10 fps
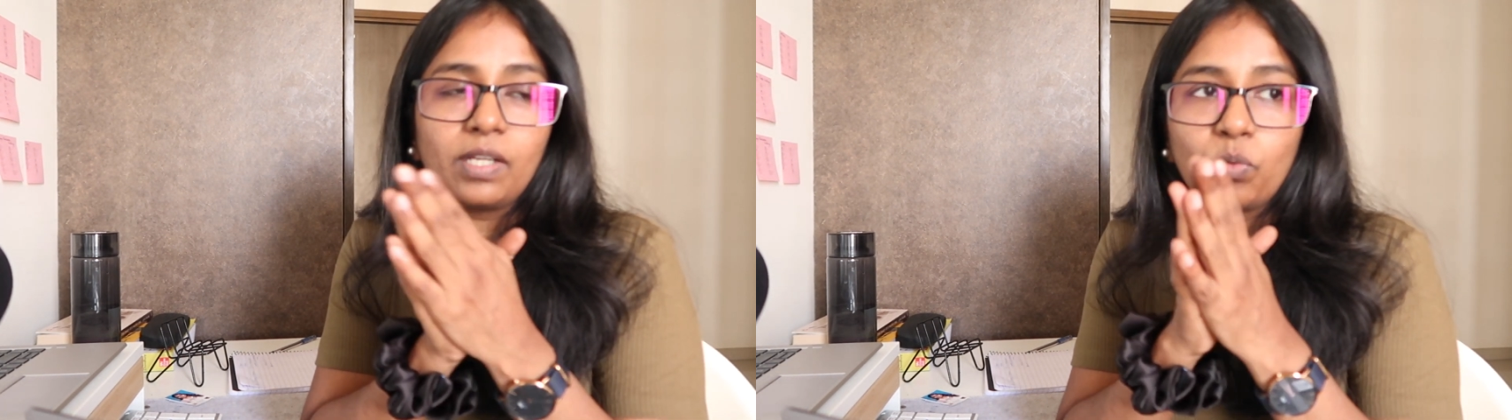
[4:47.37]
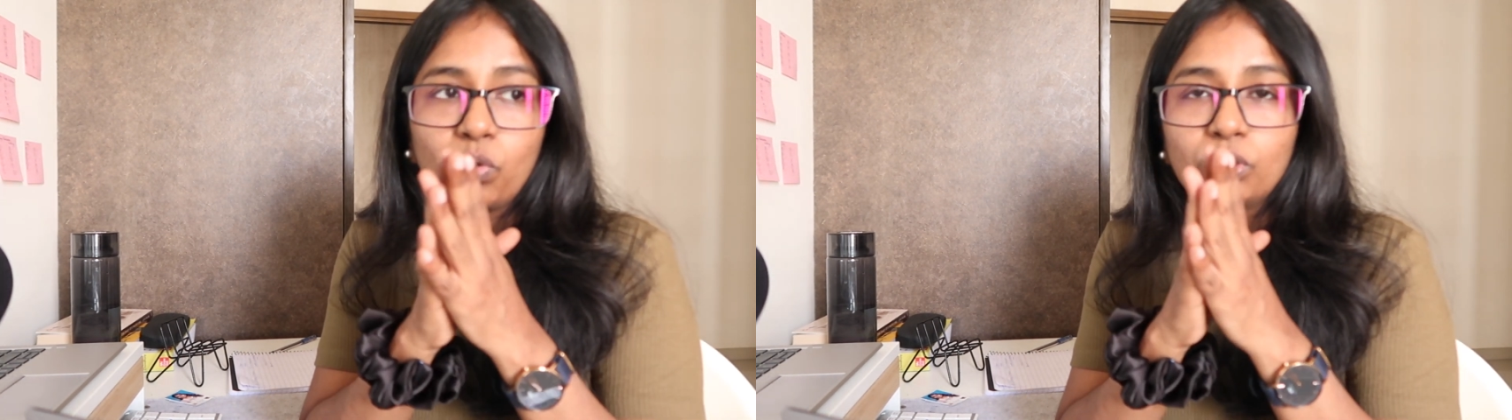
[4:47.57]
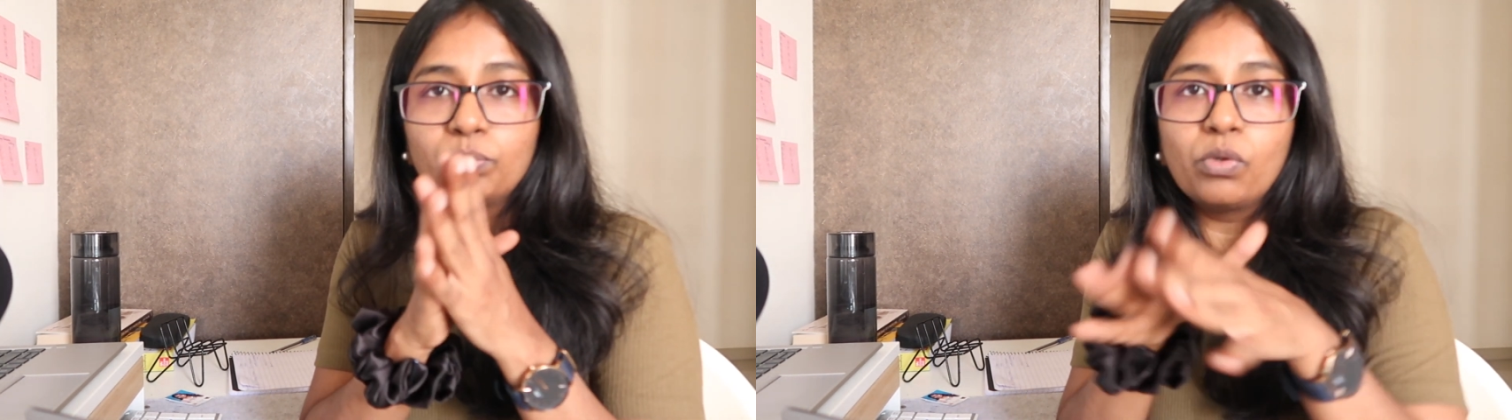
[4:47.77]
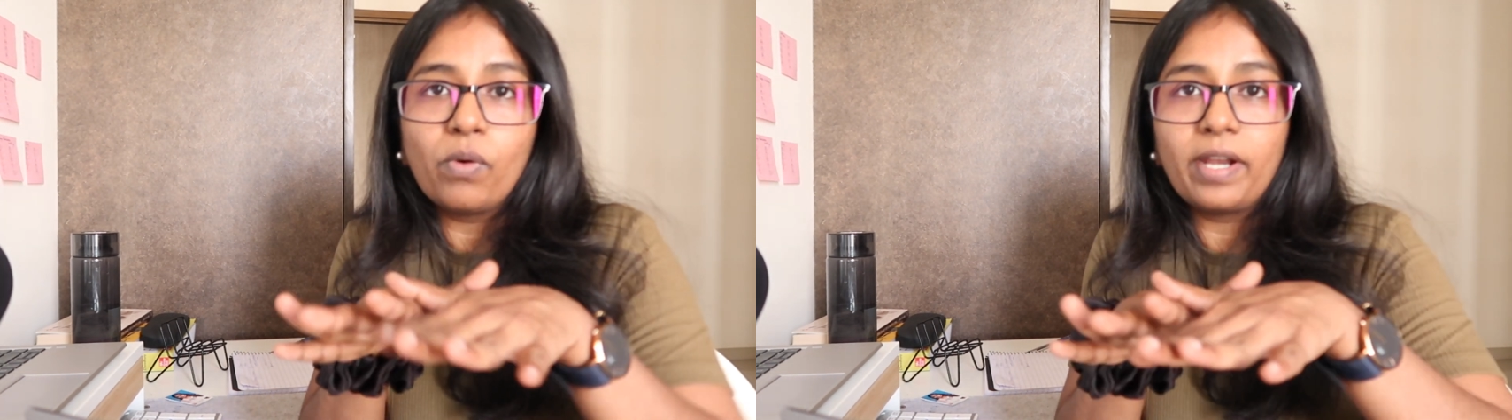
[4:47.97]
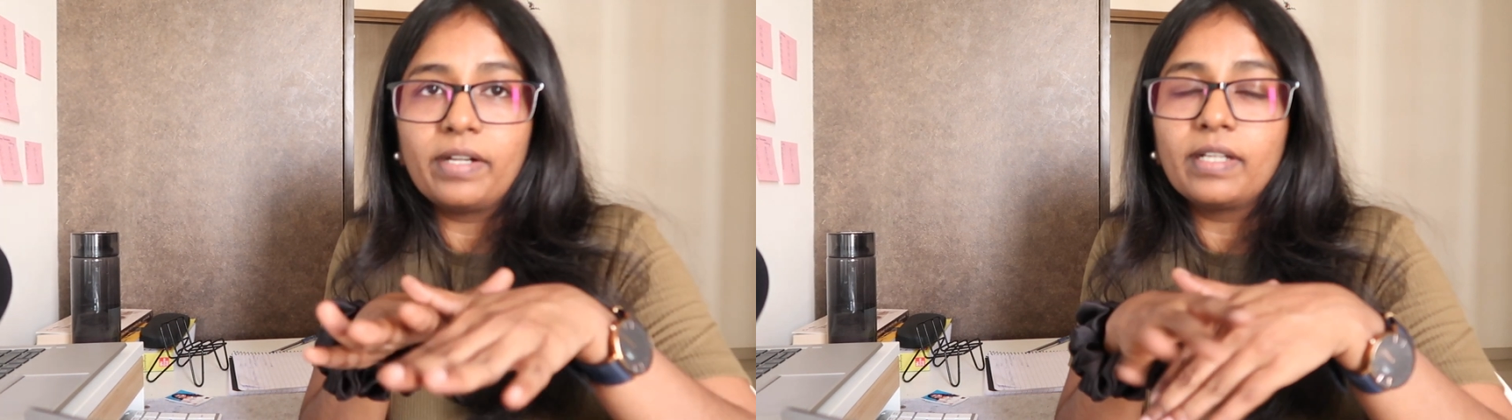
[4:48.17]
I want to move
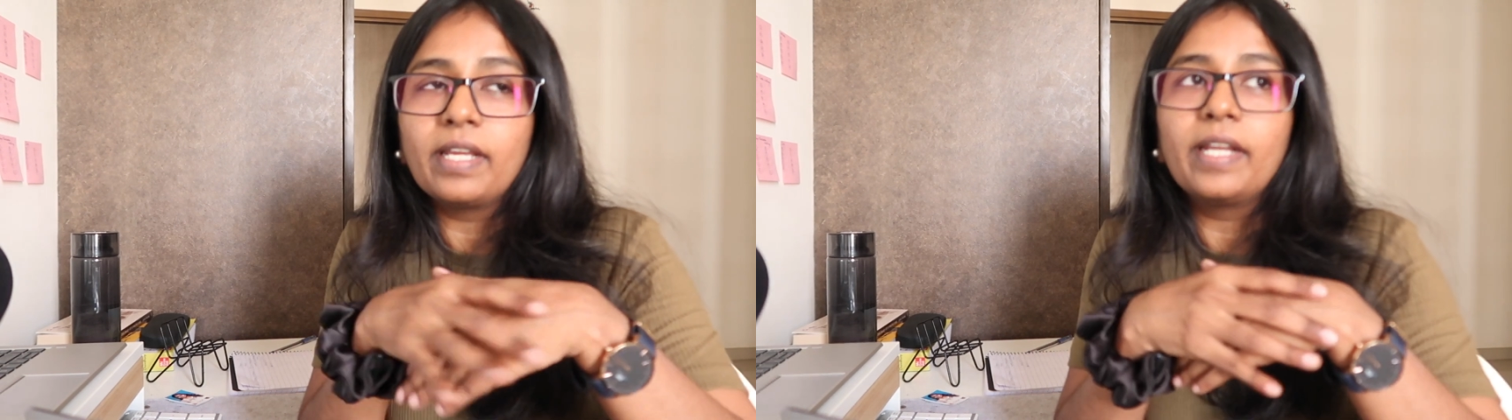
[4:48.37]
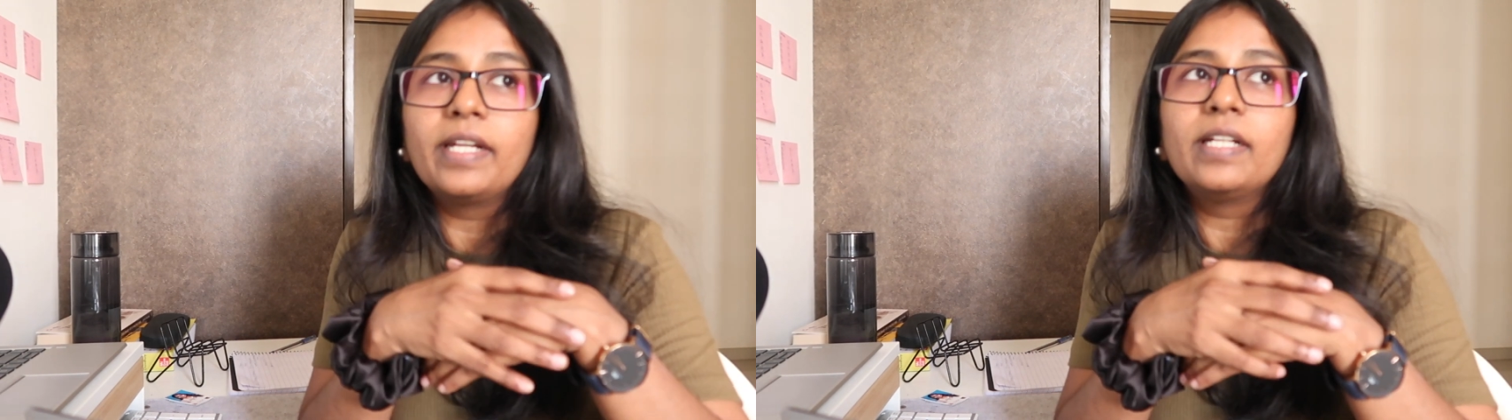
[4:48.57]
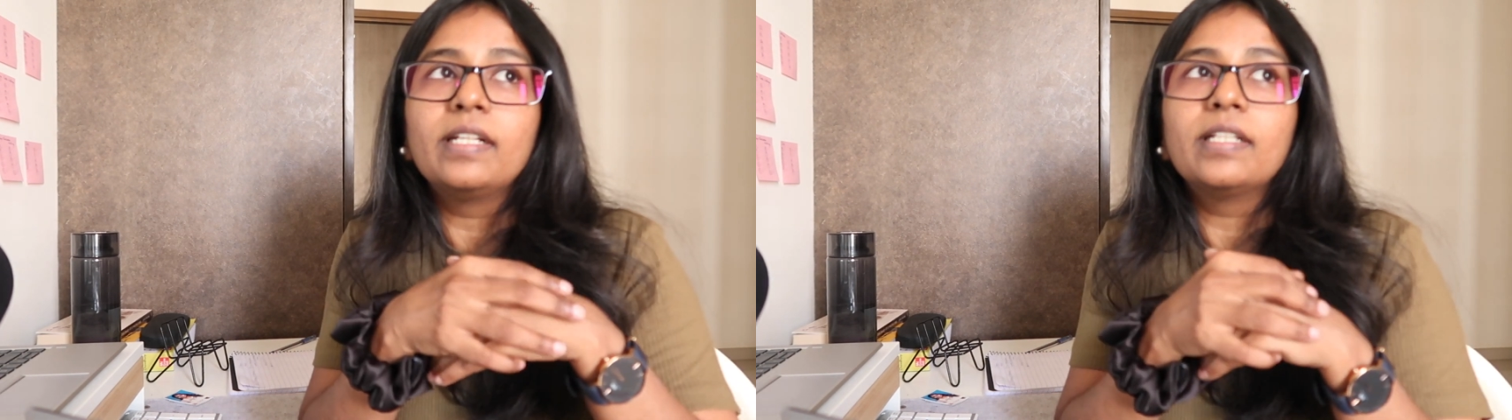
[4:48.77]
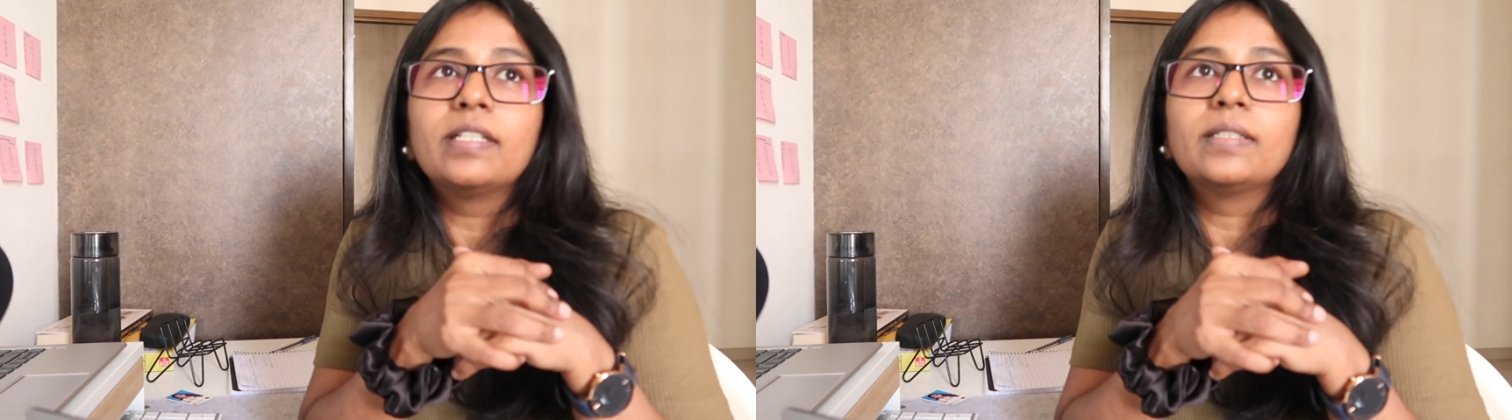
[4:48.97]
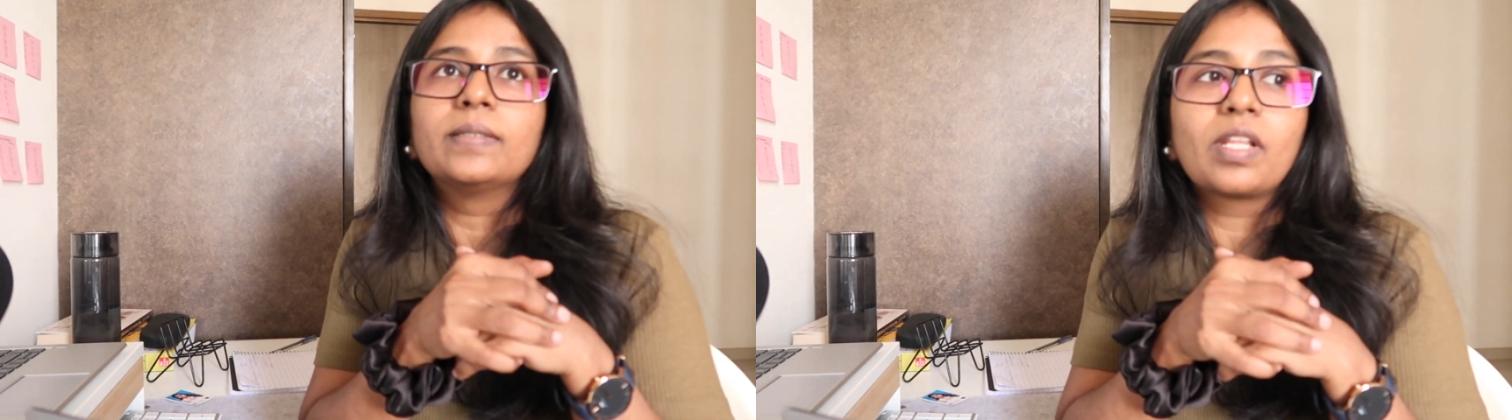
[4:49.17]
ahead and
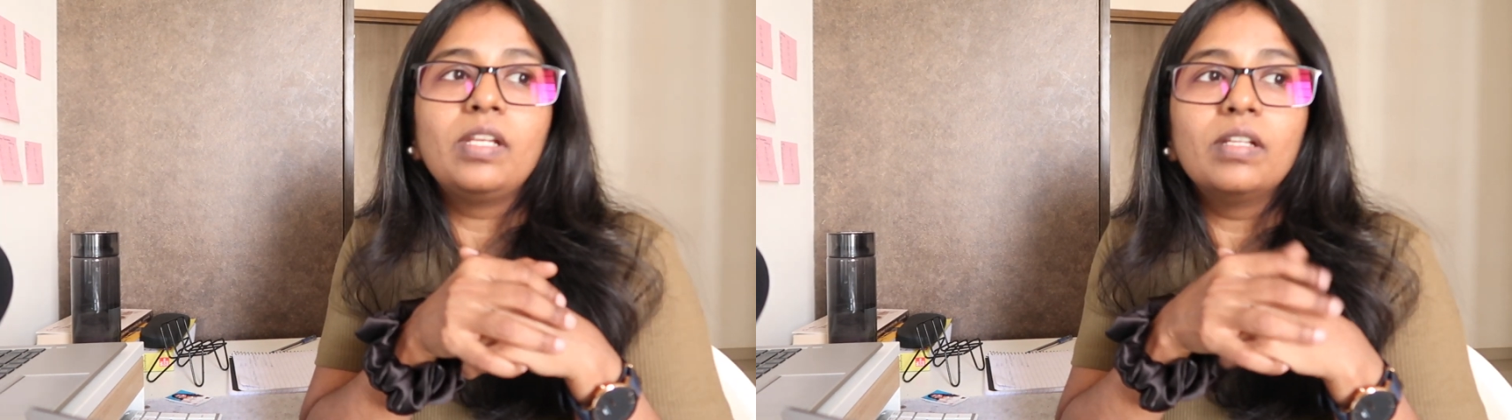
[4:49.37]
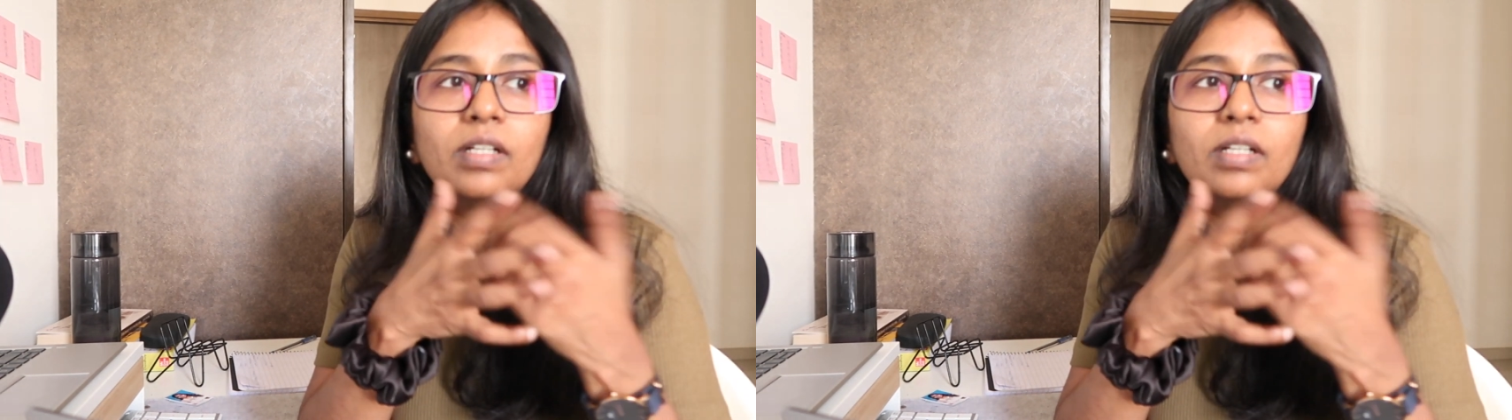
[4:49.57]
uh,